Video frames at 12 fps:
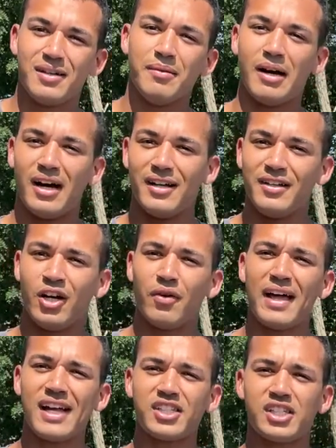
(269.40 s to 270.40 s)
but, uh, you know,
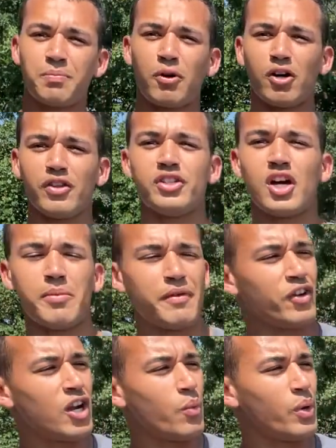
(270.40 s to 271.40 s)
that's just part of the job. If you're not